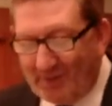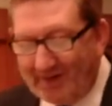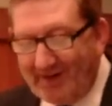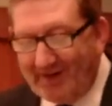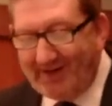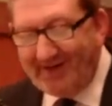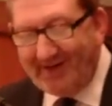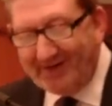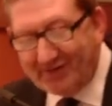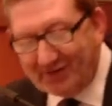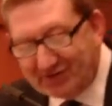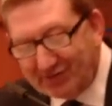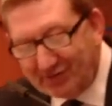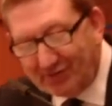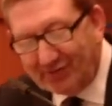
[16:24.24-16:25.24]
when I hear the
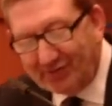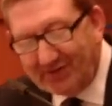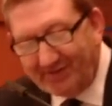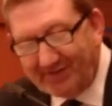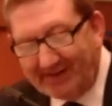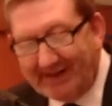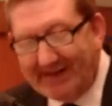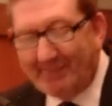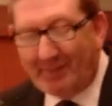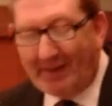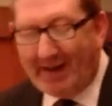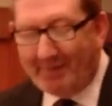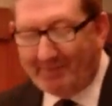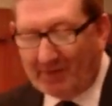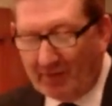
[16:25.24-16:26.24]
talk of a Lib
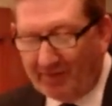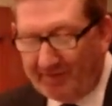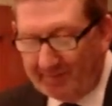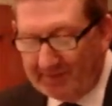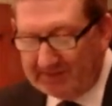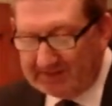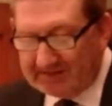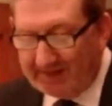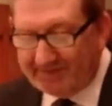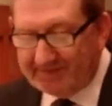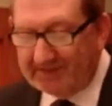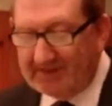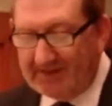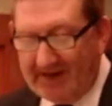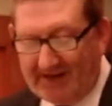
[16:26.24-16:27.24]
Lab government after
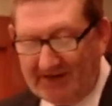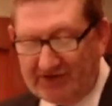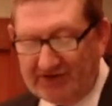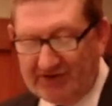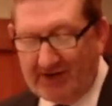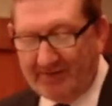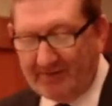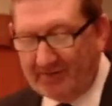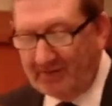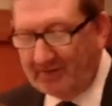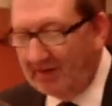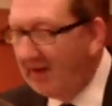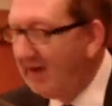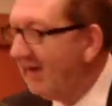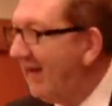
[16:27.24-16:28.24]
the next general
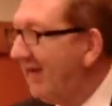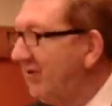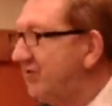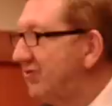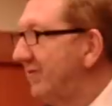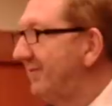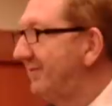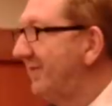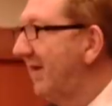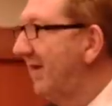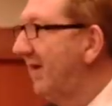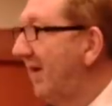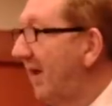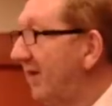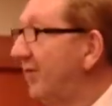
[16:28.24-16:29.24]
election,
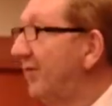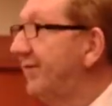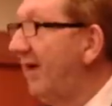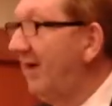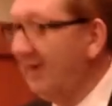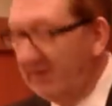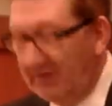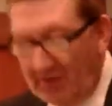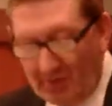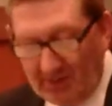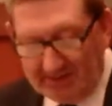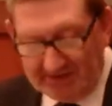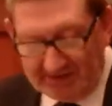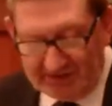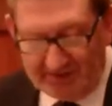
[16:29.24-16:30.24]
another
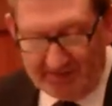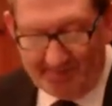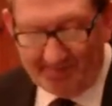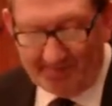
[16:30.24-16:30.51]
coalition.